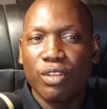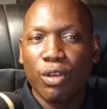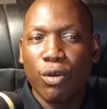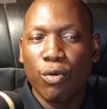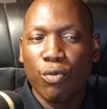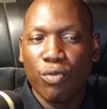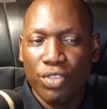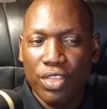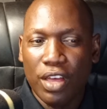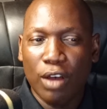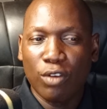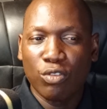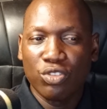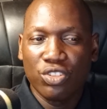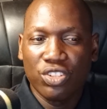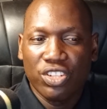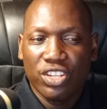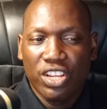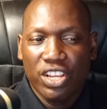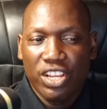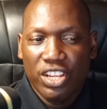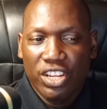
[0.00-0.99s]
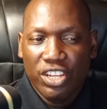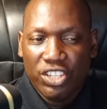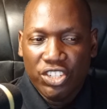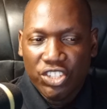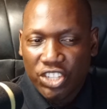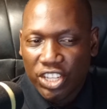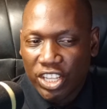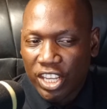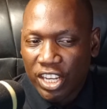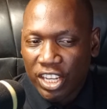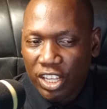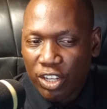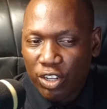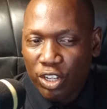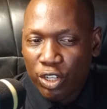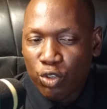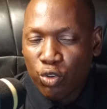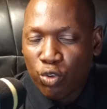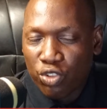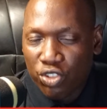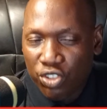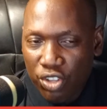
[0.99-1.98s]
without taking
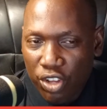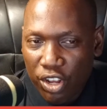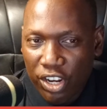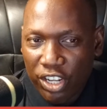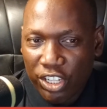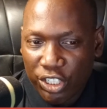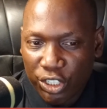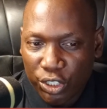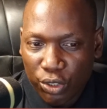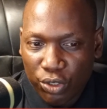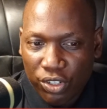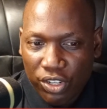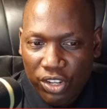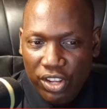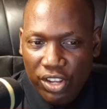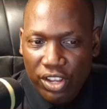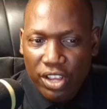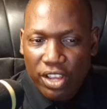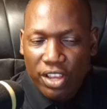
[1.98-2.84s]
into consideration